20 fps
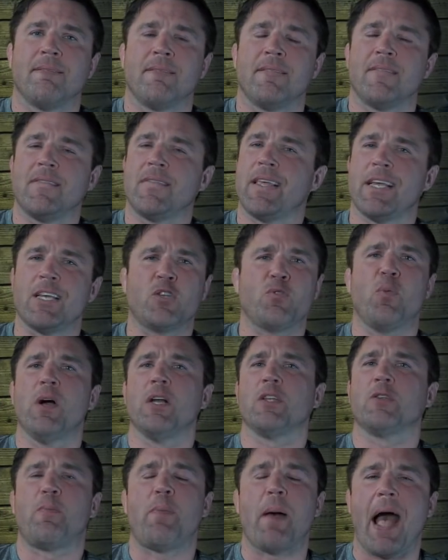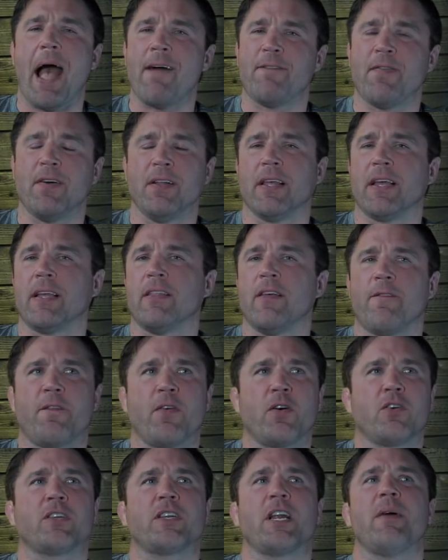This one's baffling. The
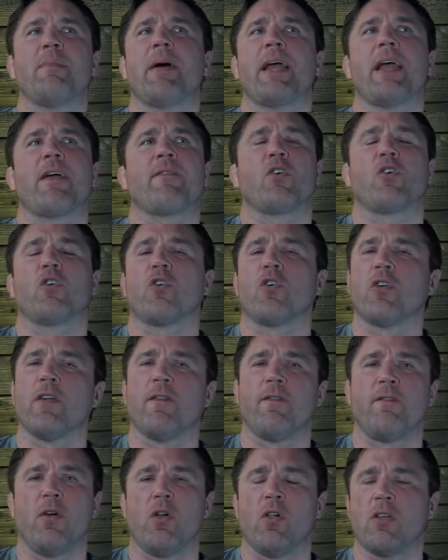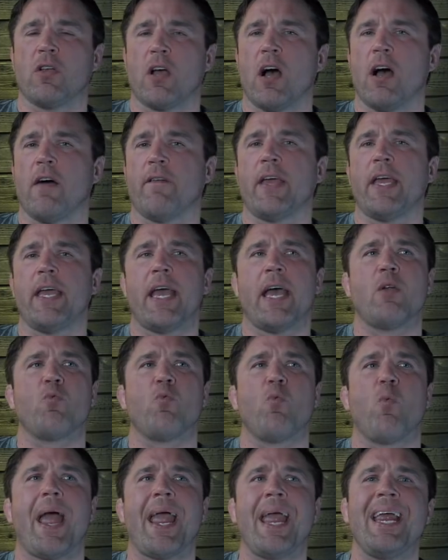first time I ever heard of Volkov, he had
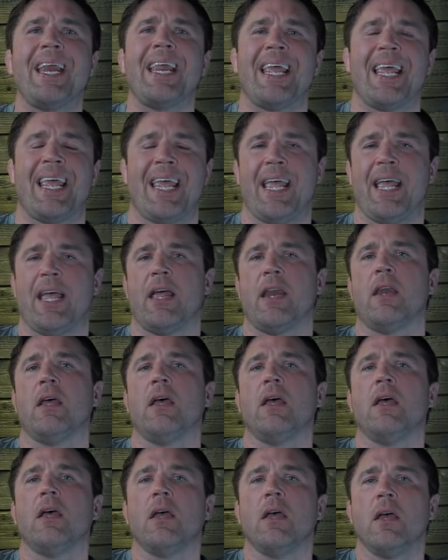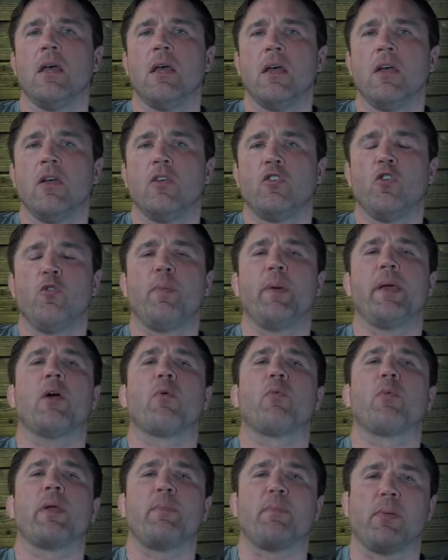weighed in to be a
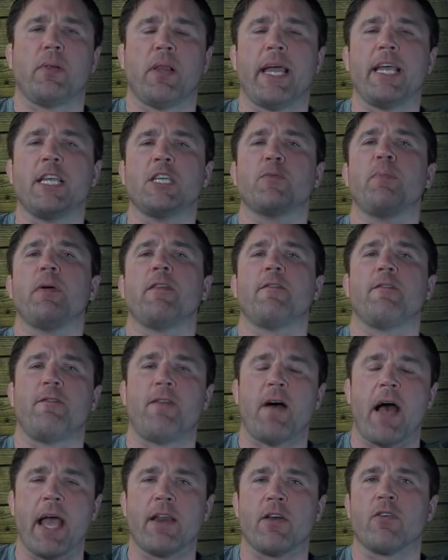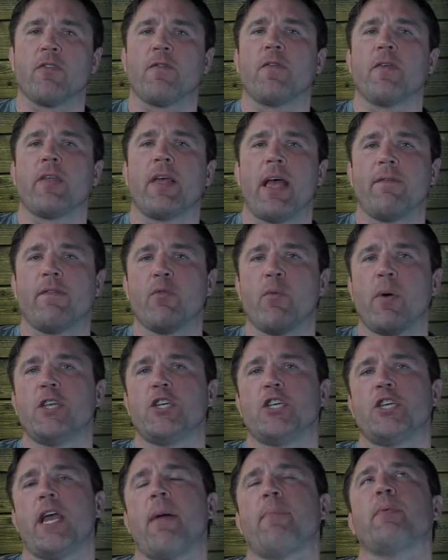replacement fighter for the heavyweight
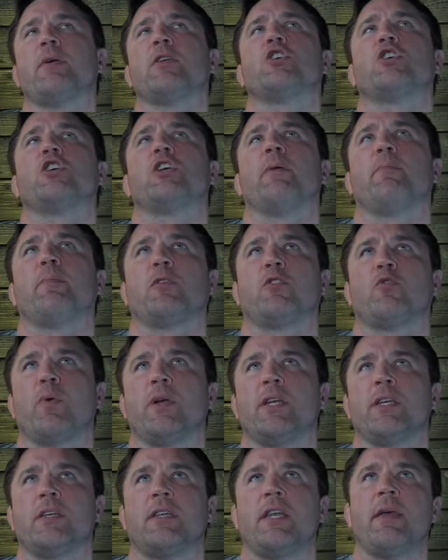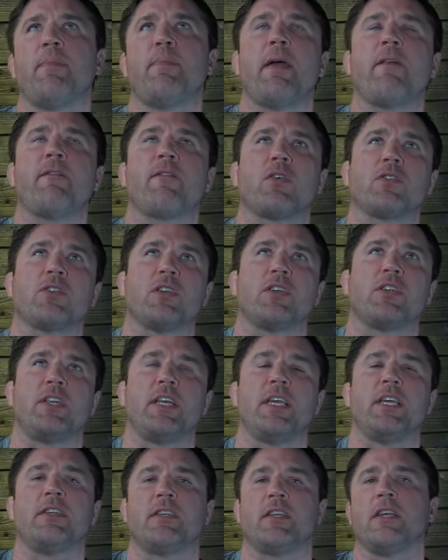championship between Stipe versus
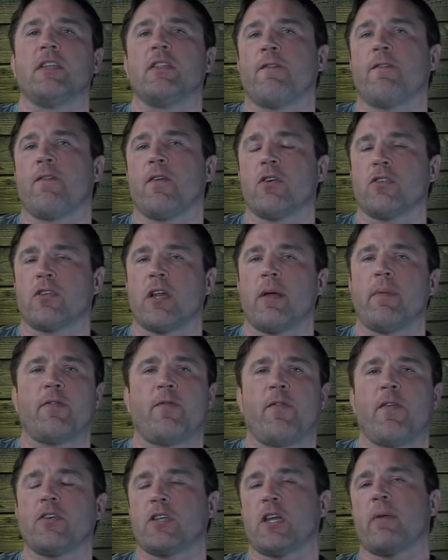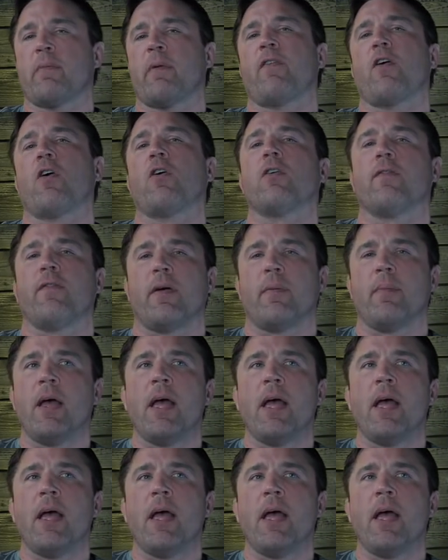DC the first time. The first time I've heard of him.